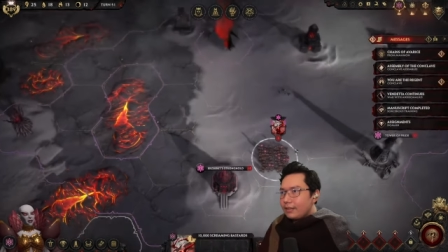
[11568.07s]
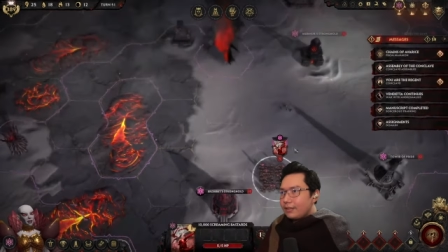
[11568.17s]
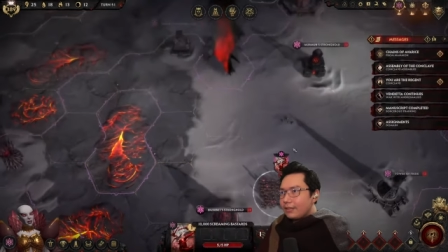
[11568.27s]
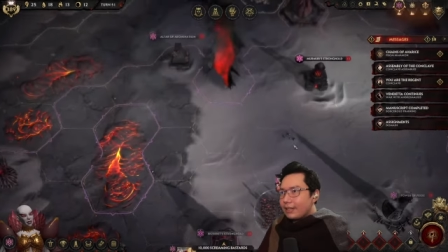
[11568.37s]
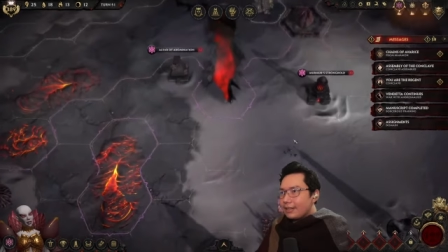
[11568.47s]

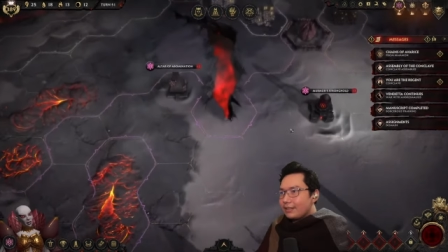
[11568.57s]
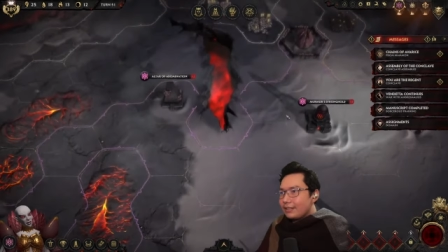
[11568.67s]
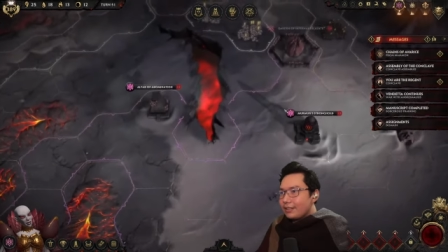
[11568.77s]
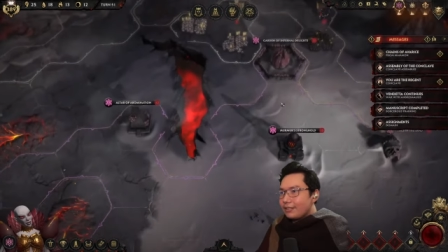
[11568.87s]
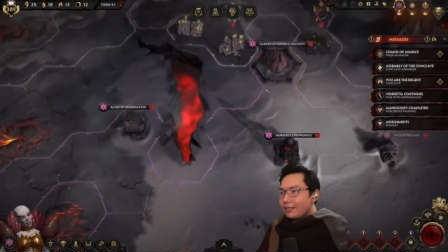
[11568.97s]
Okay,
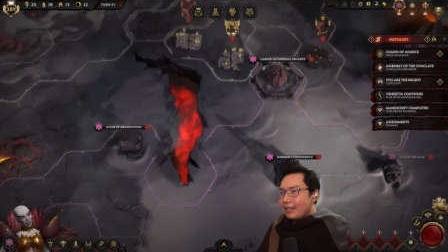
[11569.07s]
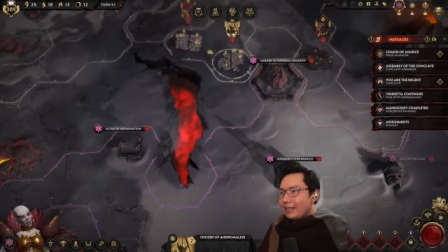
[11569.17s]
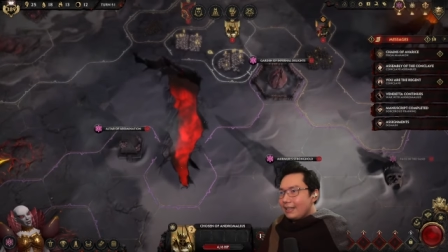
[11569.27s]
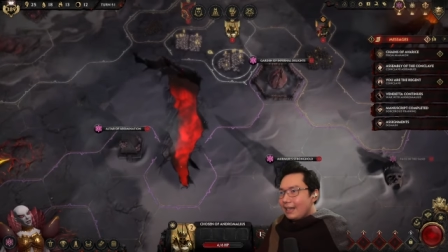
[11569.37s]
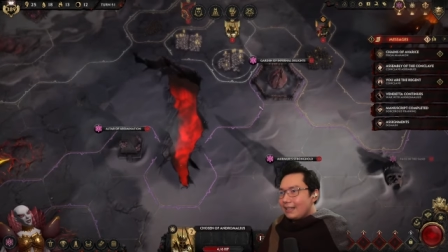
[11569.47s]
so they
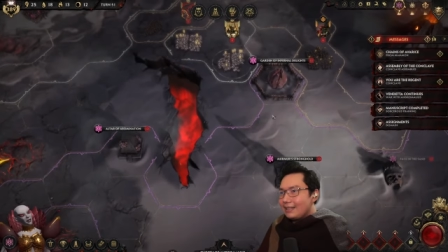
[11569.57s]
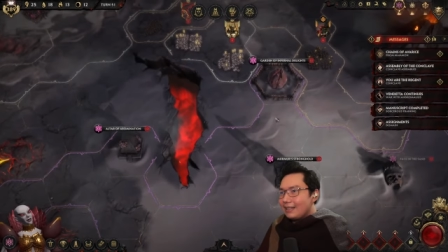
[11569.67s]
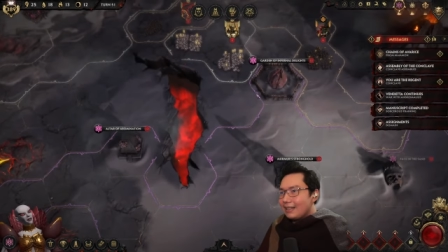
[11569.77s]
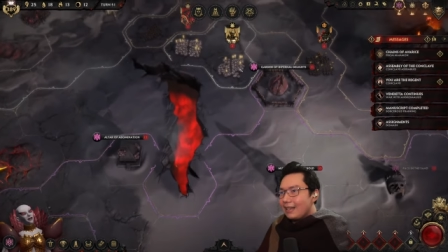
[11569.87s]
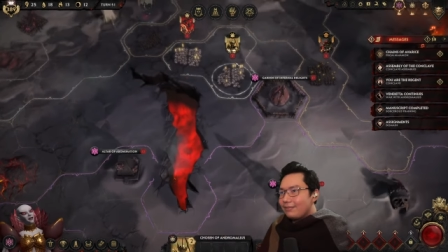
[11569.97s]
can't...
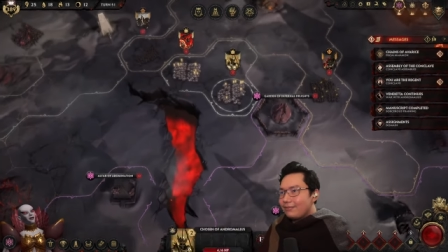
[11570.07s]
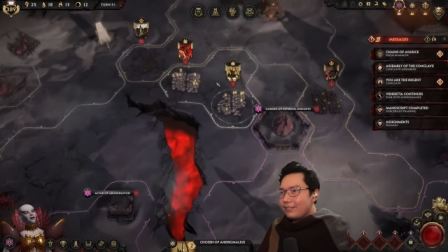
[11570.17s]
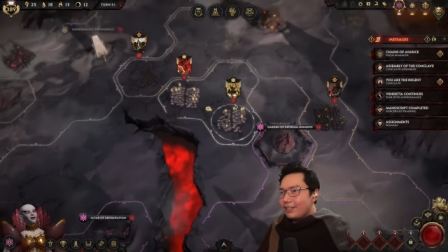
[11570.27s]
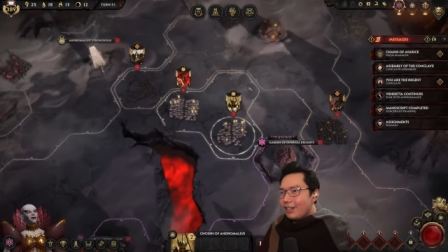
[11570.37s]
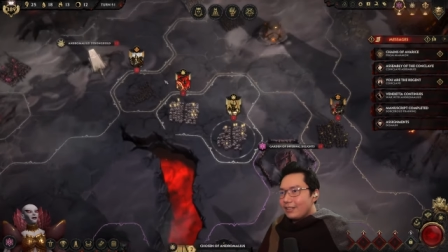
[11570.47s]
I
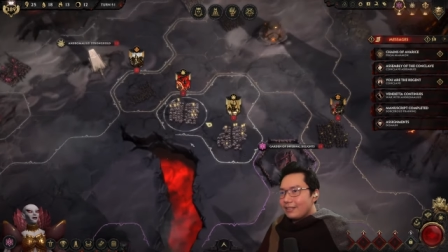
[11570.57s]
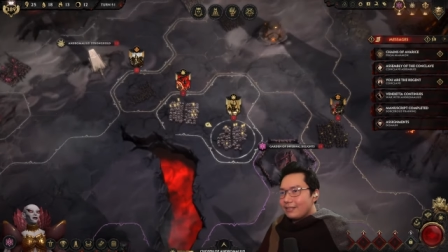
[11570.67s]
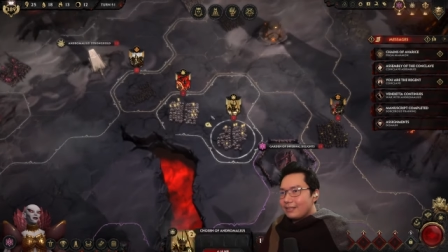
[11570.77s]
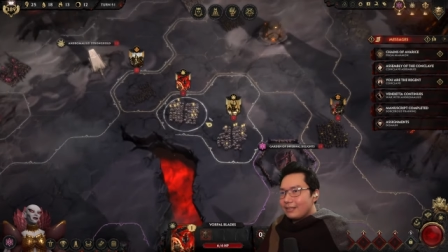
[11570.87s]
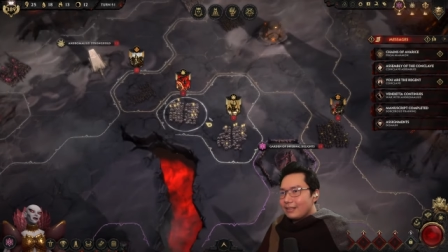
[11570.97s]
forgot.
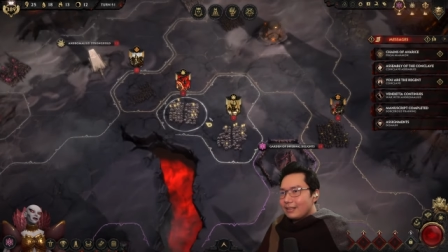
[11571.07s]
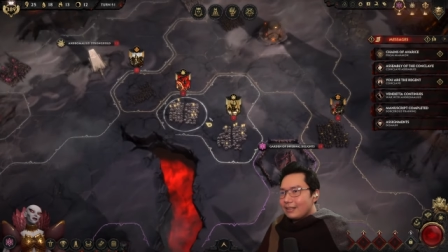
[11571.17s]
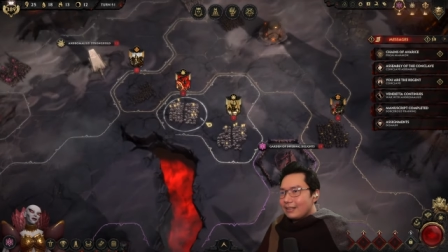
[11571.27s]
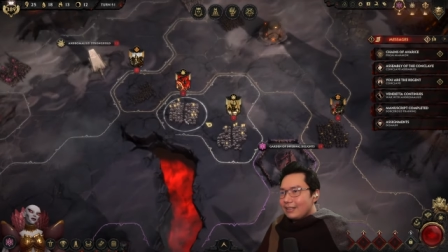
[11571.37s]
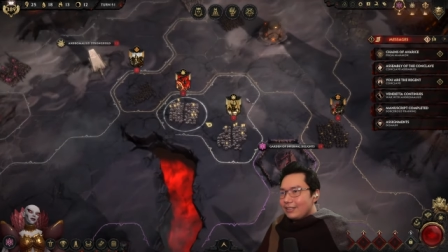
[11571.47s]

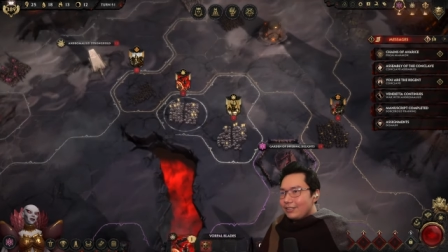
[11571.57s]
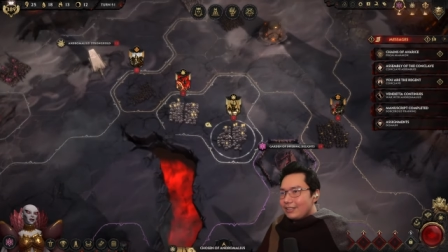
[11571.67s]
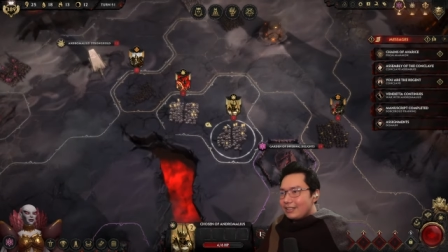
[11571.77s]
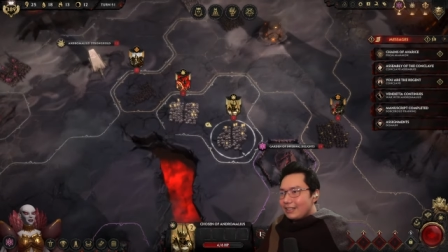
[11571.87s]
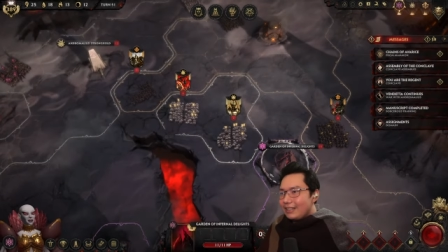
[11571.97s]
These
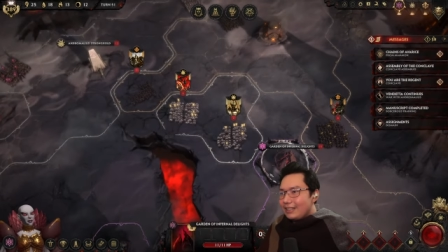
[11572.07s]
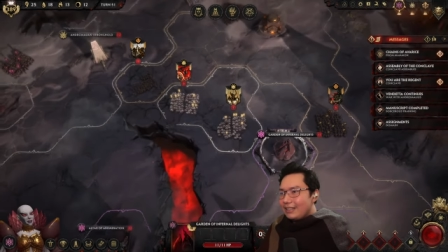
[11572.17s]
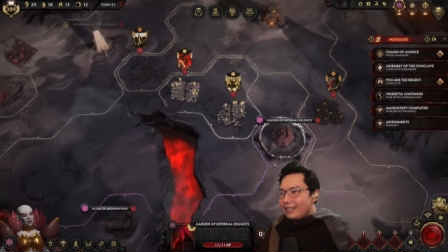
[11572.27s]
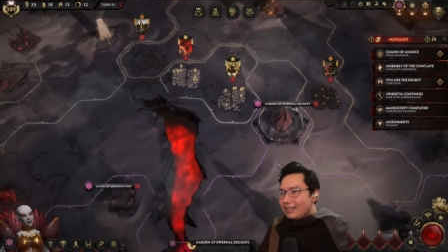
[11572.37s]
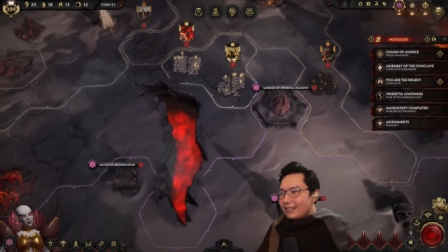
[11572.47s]
units are
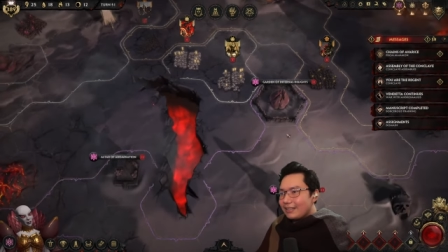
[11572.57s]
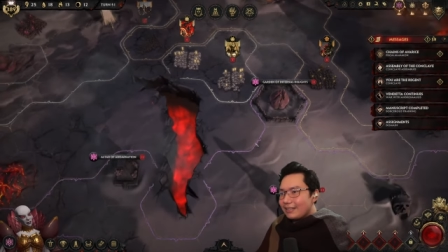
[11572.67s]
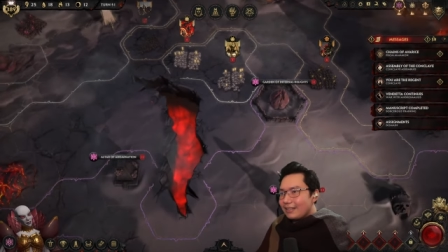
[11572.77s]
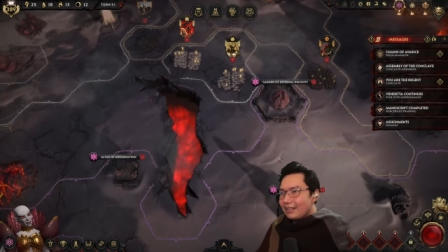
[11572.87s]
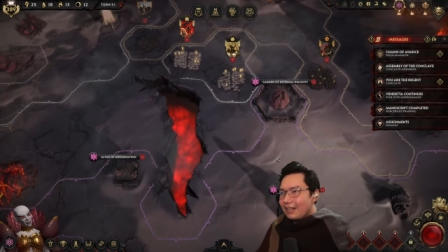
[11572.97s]

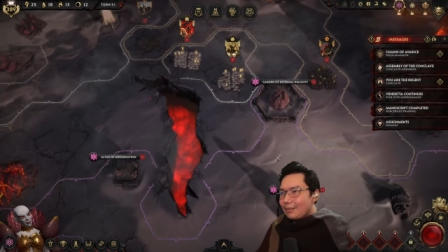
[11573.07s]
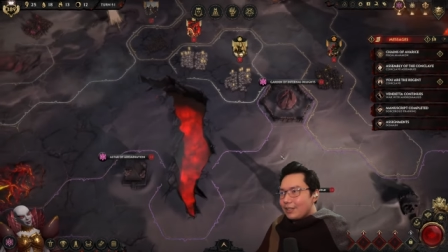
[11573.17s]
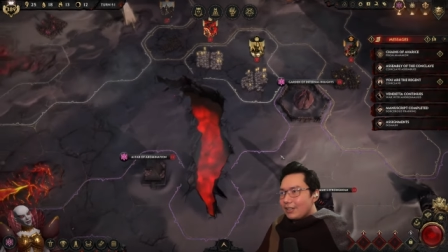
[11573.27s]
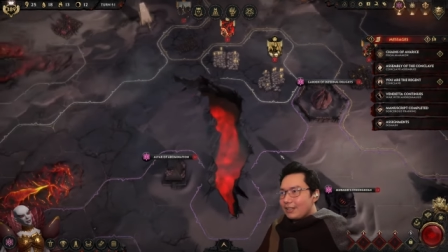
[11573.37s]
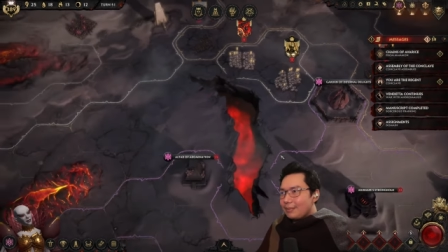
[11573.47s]
here. I'm
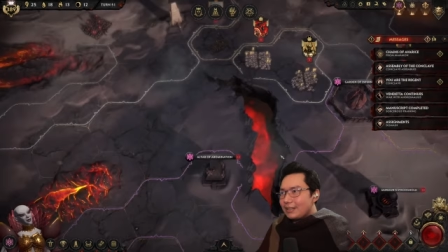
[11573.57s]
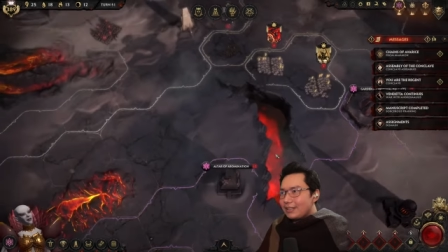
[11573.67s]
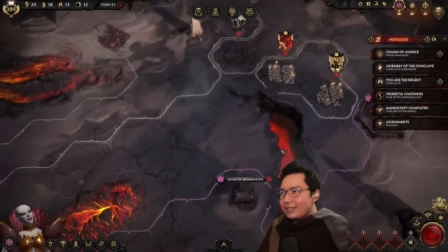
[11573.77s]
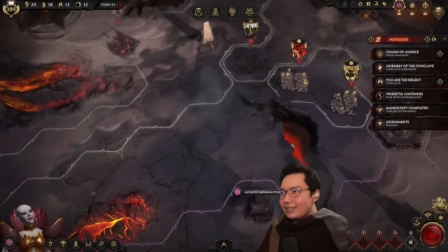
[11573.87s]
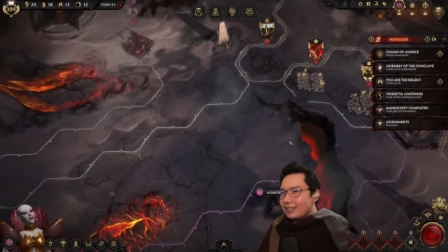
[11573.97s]
not in a
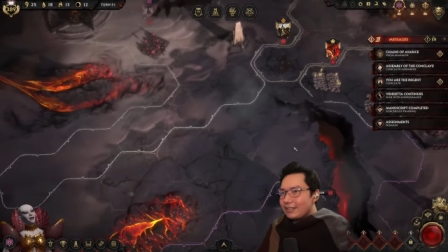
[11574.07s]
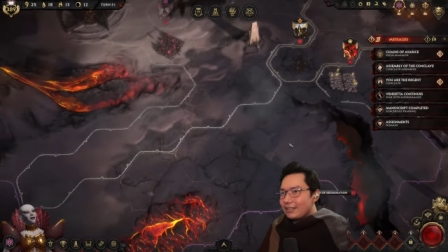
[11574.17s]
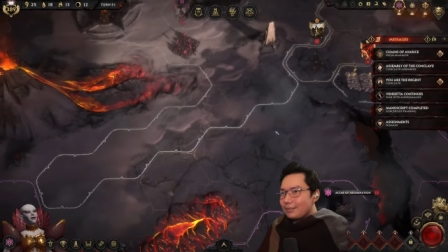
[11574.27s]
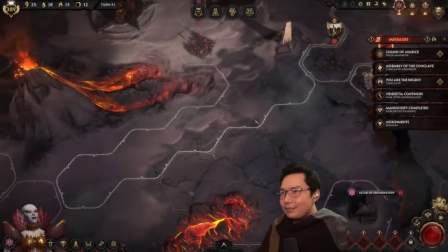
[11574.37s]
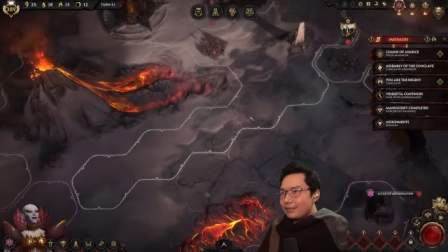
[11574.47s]
position
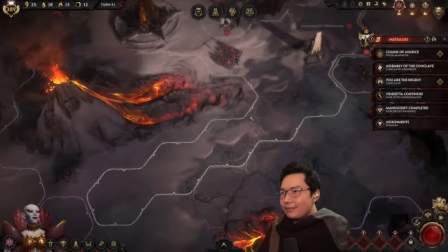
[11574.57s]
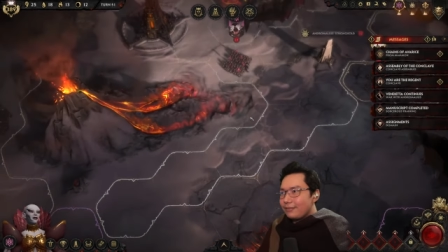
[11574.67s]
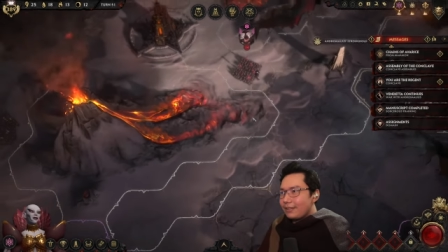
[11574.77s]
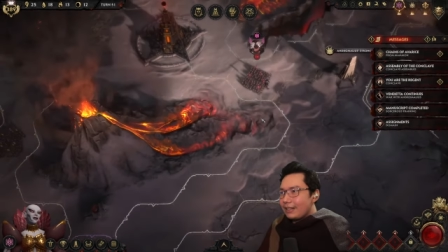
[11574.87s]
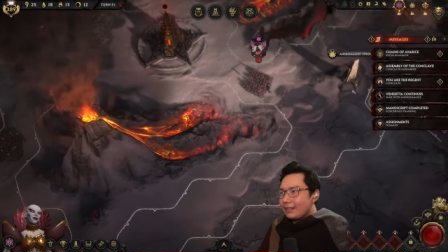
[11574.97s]
to
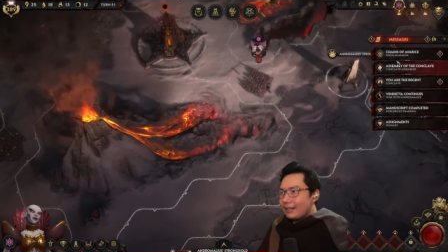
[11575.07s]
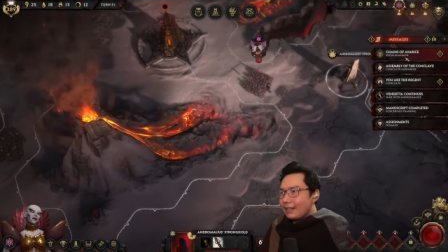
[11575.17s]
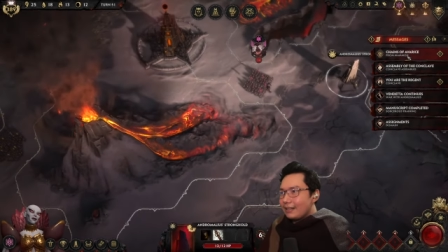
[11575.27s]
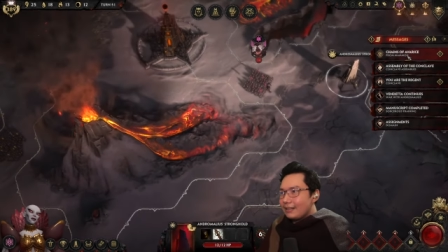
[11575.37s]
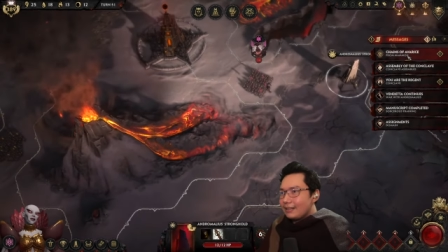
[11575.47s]
fight that.